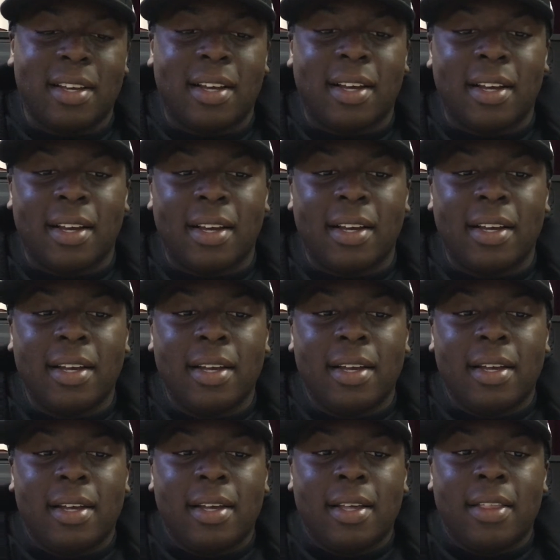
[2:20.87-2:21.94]
Uh,
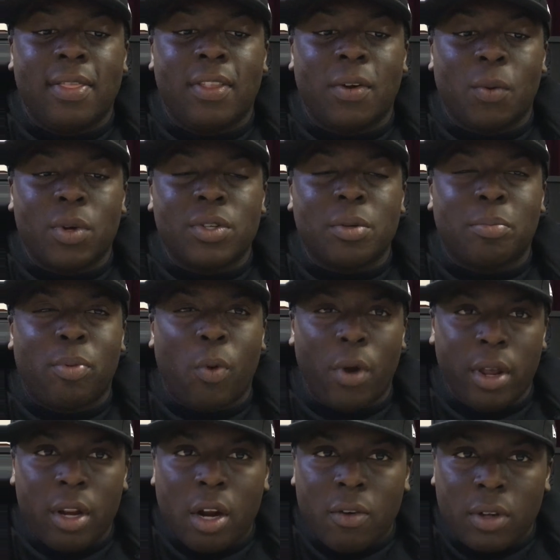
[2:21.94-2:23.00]
there was a
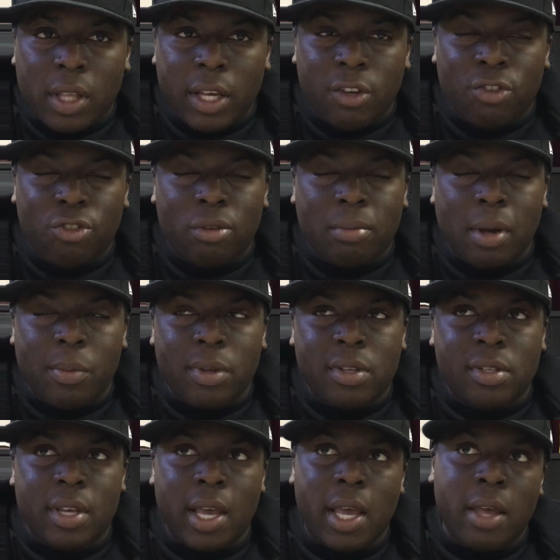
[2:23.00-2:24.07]
point in our relationship, I would
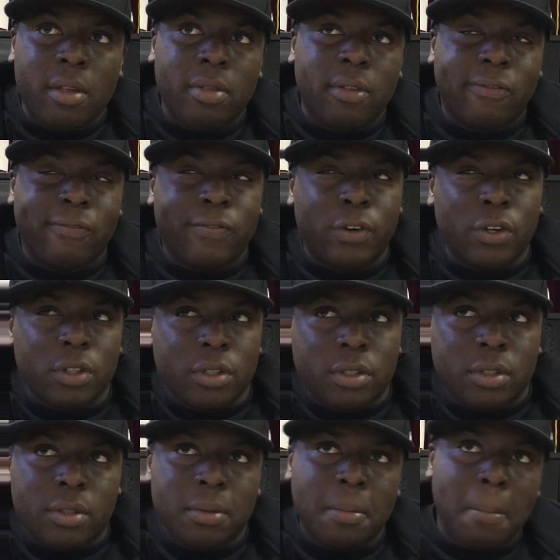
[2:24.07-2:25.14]
say, the
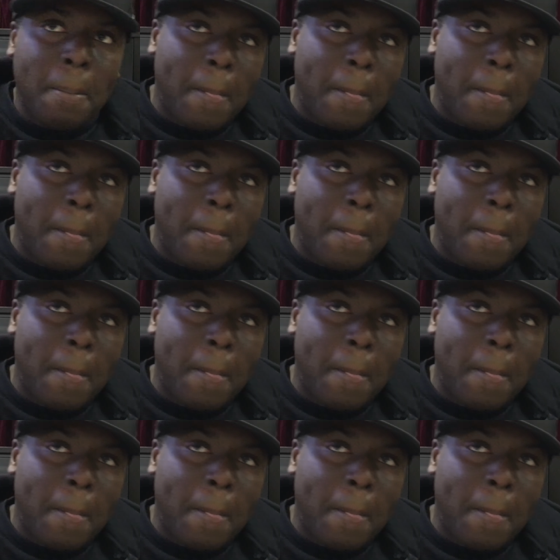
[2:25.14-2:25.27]
first,